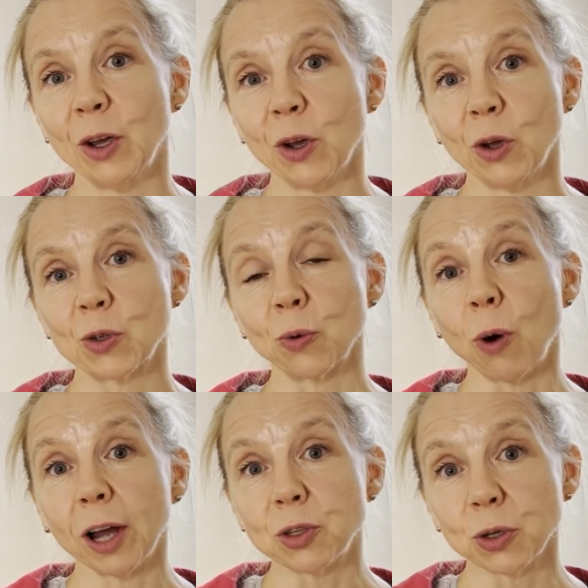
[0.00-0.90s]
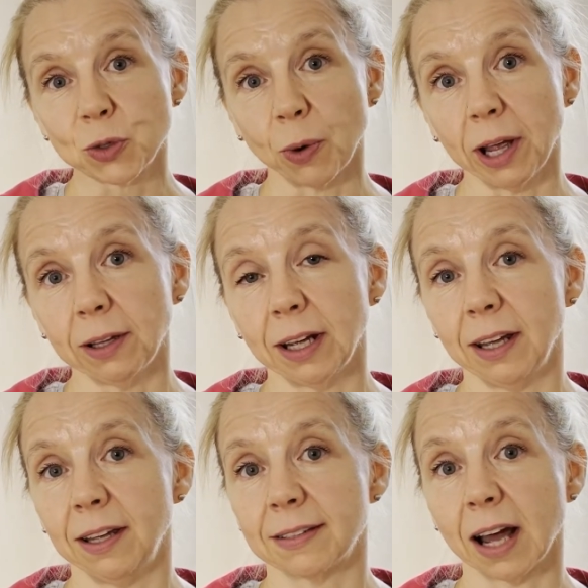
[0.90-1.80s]
So what I do as well
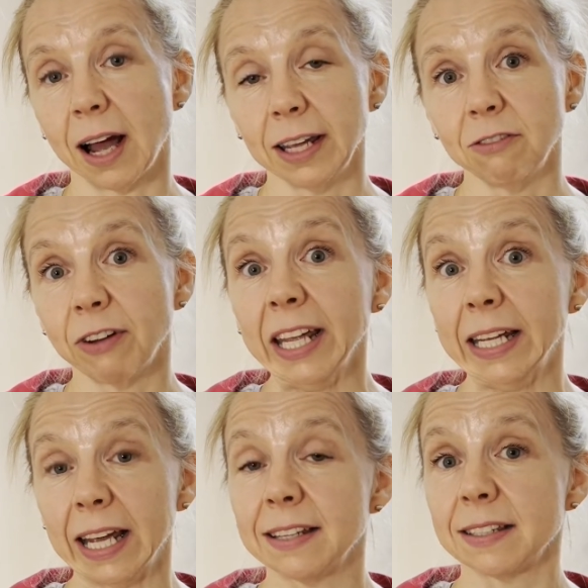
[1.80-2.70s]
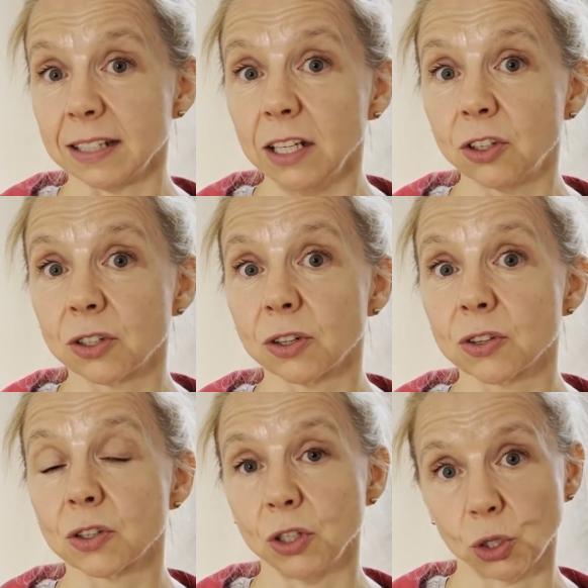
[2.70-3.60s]
is I invite guest
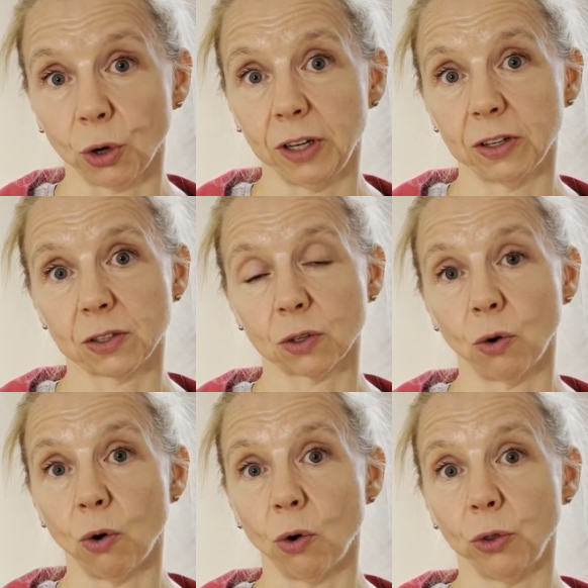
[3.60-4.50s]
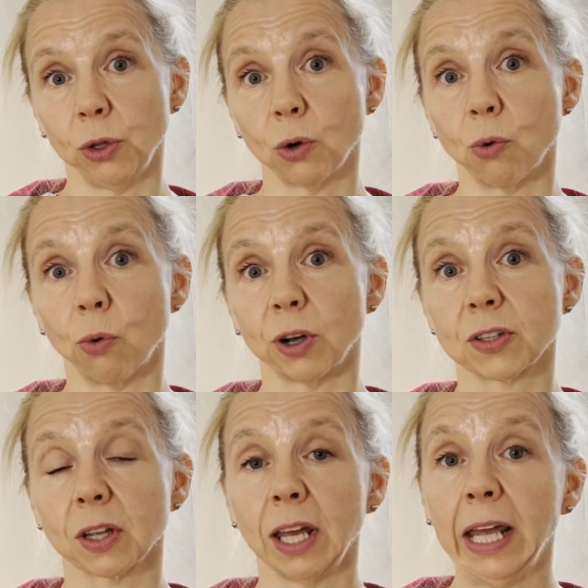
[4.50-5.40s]
teachers to join us on the
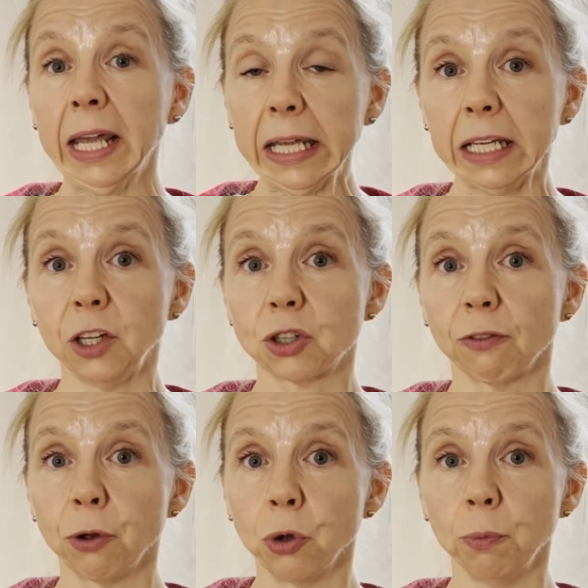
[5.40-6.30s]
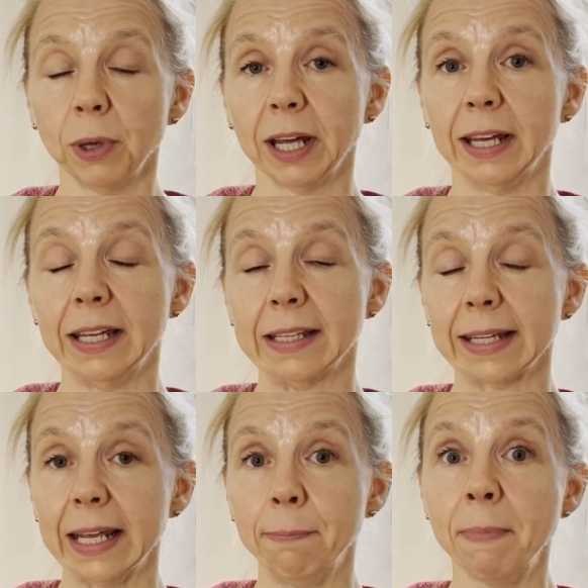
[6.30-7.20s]
course, each of whom is
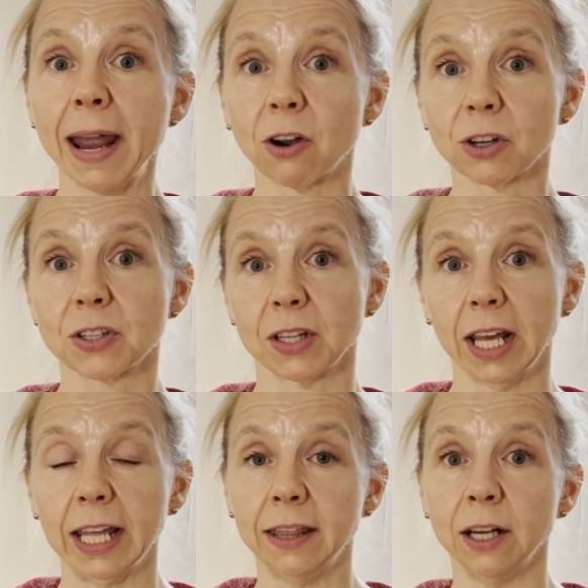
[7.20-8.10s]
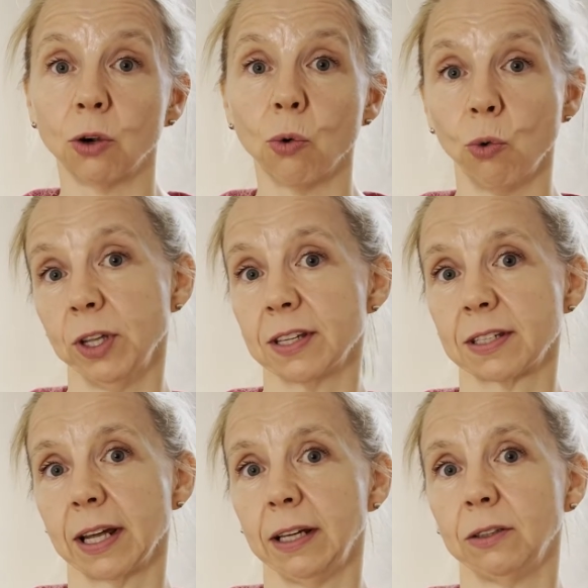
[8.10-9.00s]
immersed in their own
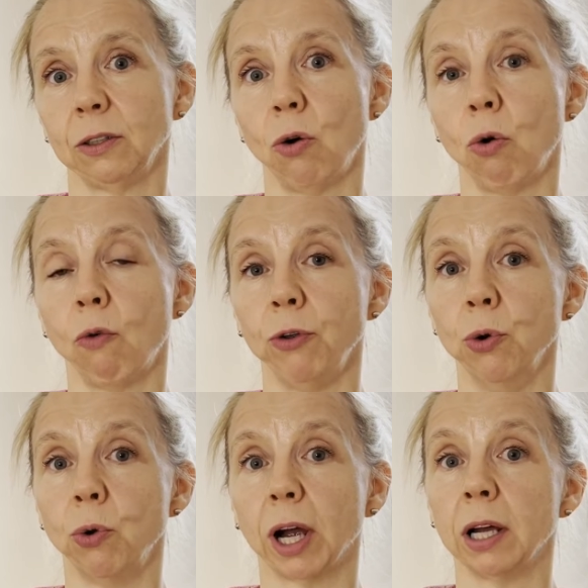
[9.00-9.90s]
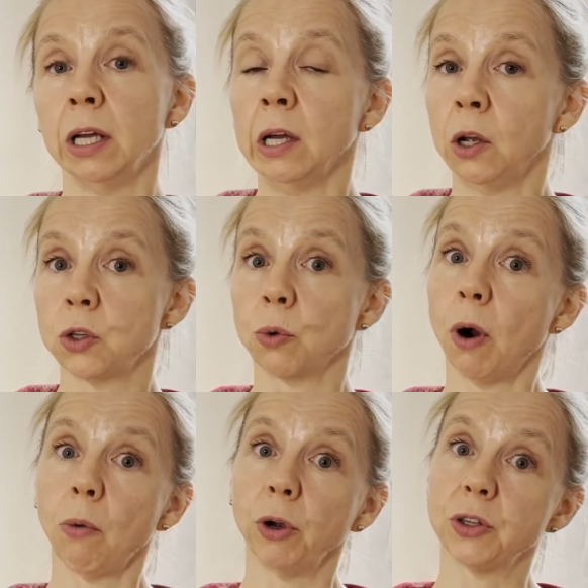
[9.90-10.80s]
style of yoga. So what
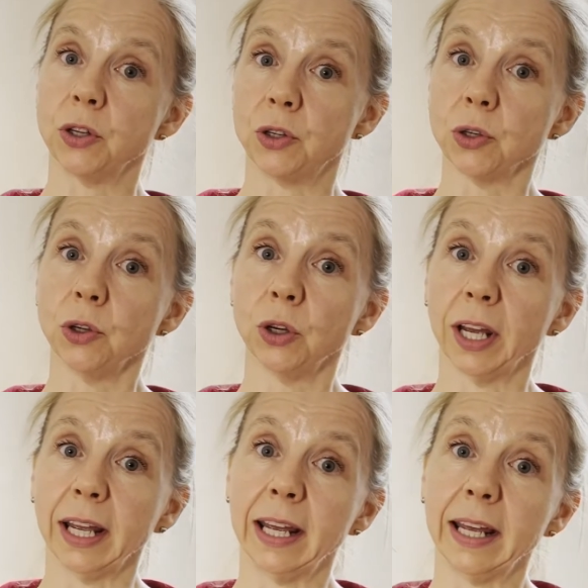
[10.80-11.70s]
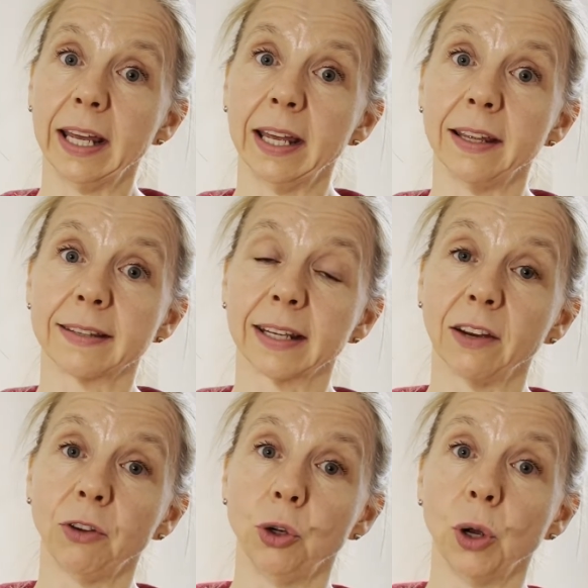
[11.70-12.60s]
I want to do is
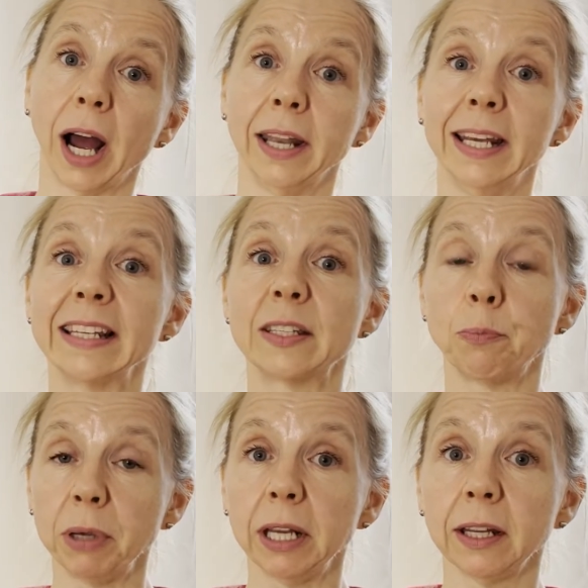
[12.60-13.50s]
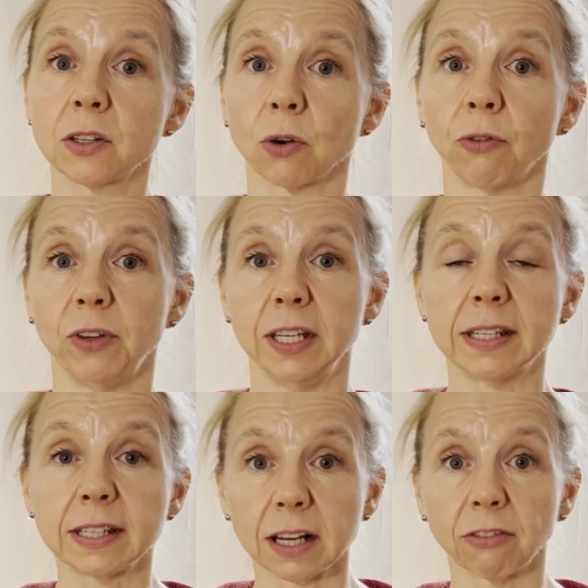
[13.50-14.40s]
give you an experience of these
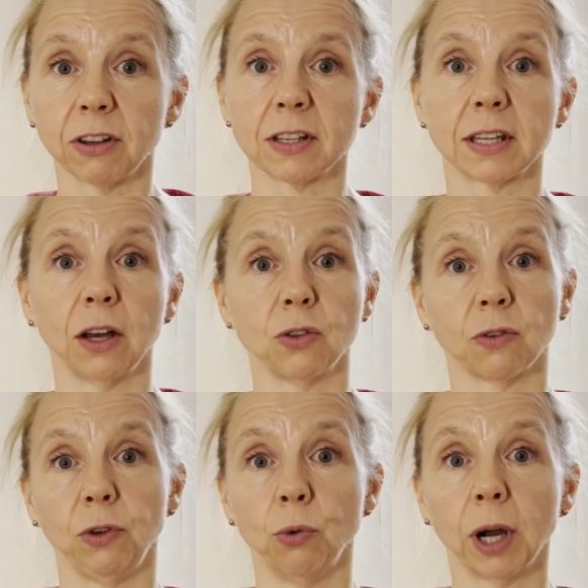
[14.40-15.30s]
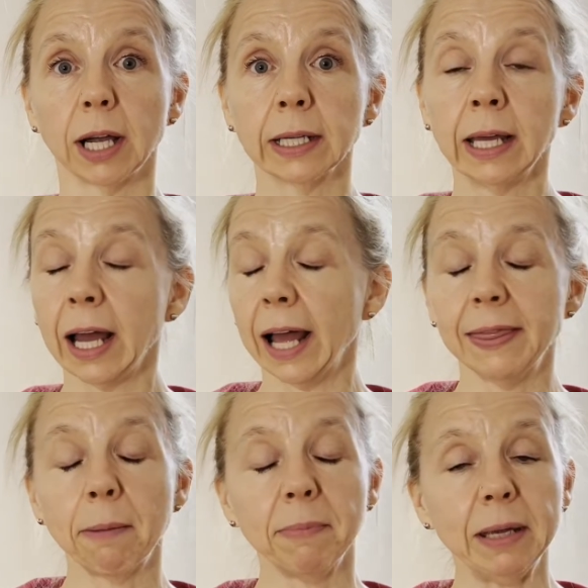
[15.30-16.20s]
different styles of yoga, and
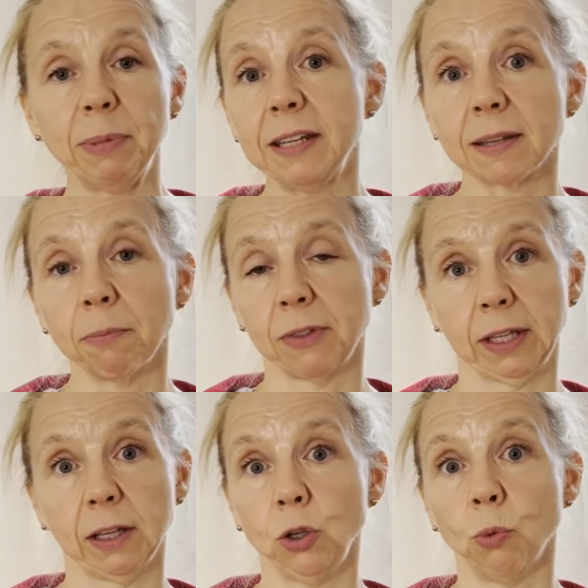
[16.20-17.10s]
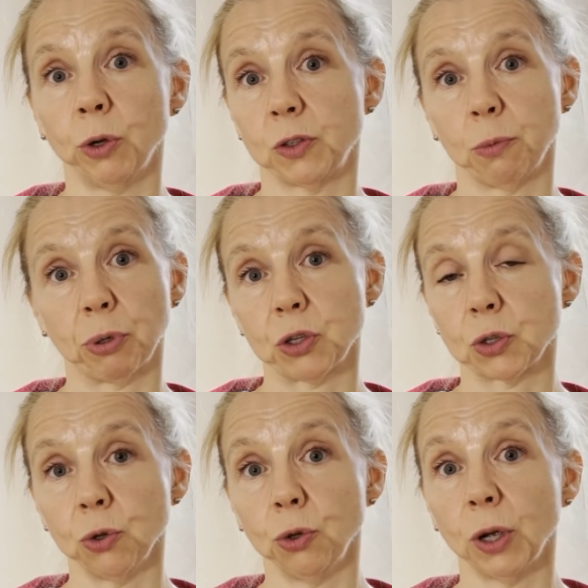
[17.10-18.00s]
that may be something that you want to
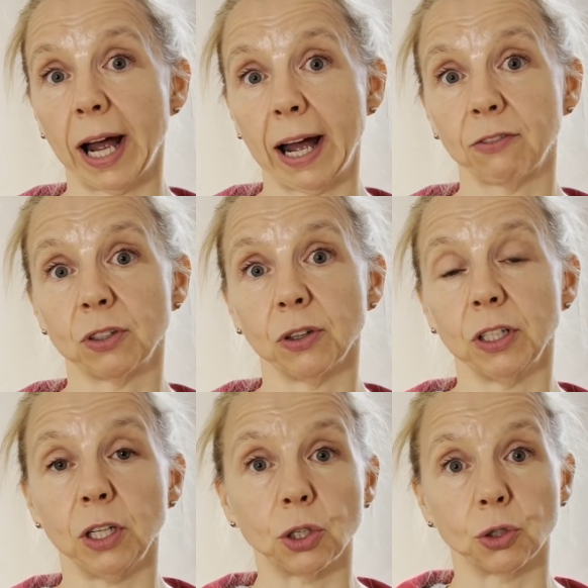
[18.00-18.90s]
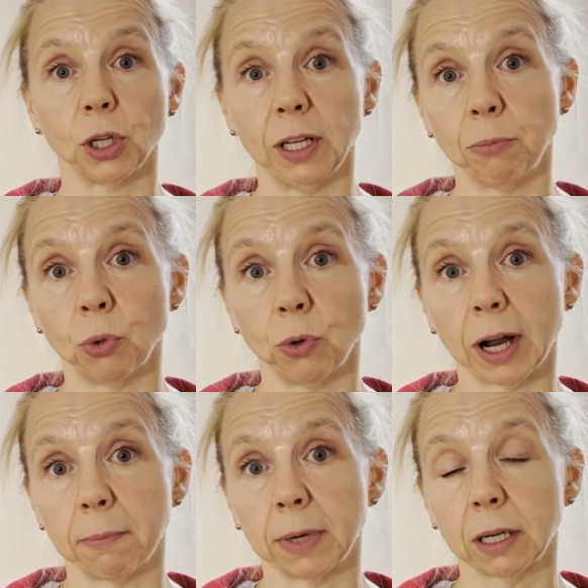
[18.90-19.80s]
pursue after the teacher training
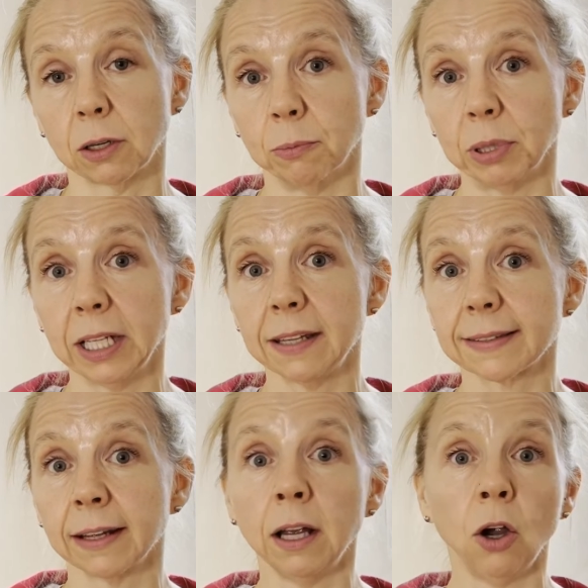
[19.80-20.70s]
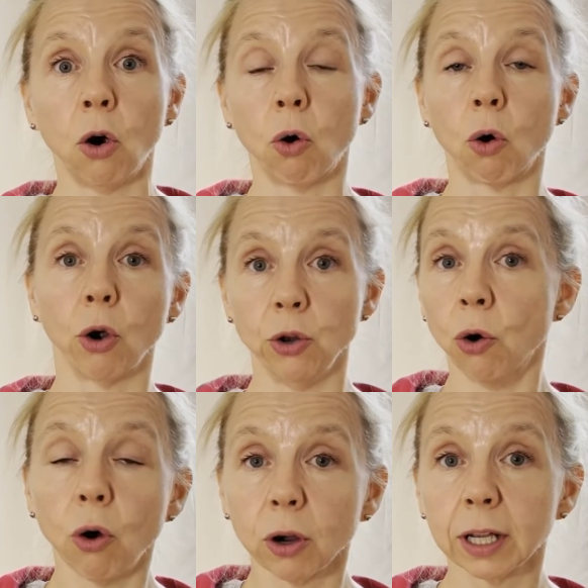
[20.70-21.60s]
program completes or
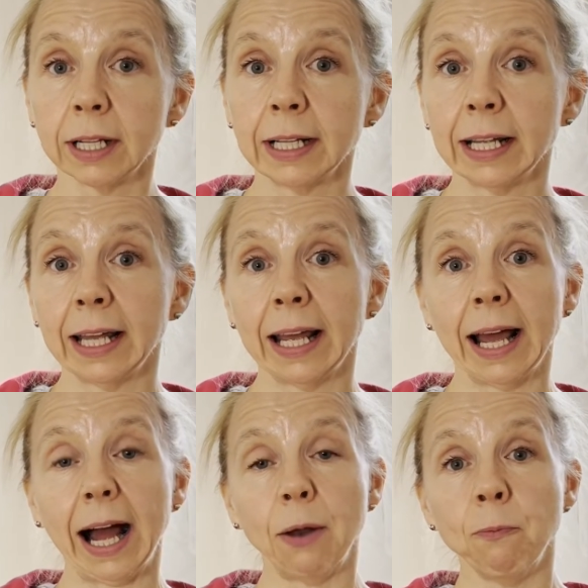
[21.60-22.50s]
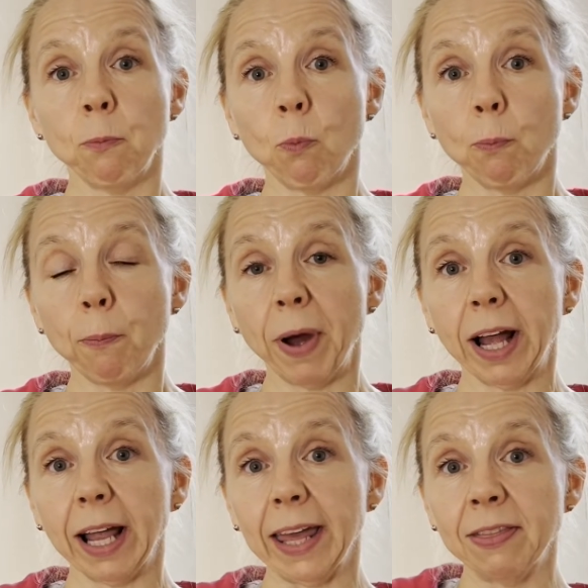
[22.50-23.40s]
not. And
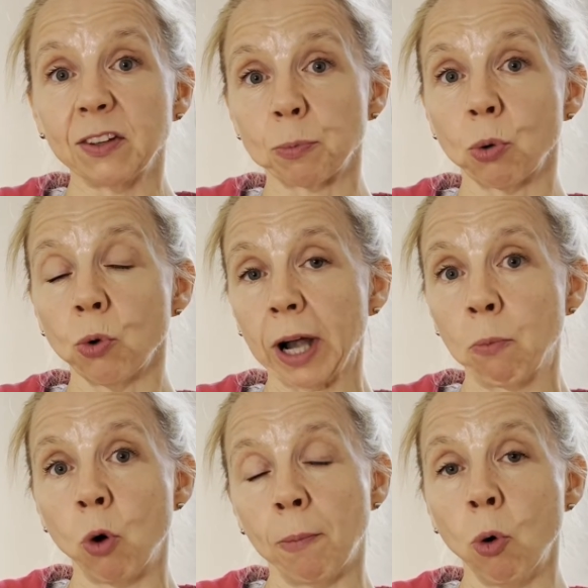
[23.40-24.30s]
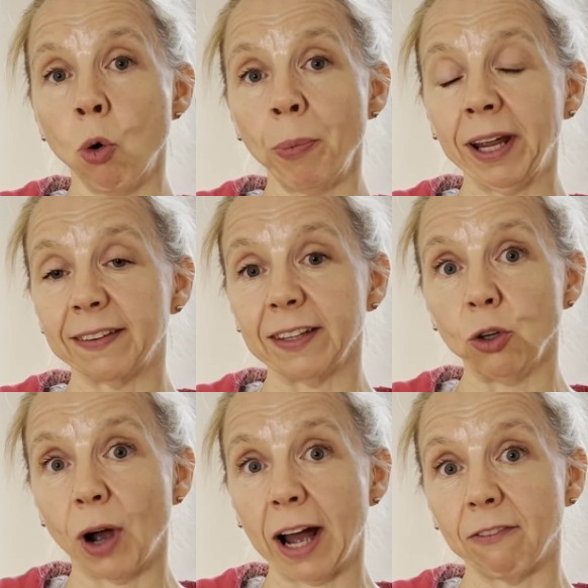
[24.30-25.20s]
in this program, what I'm hoping is that
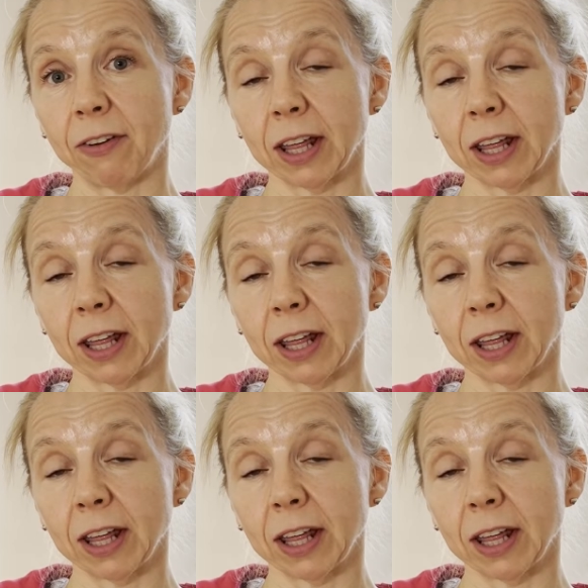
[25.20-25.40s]
you'll have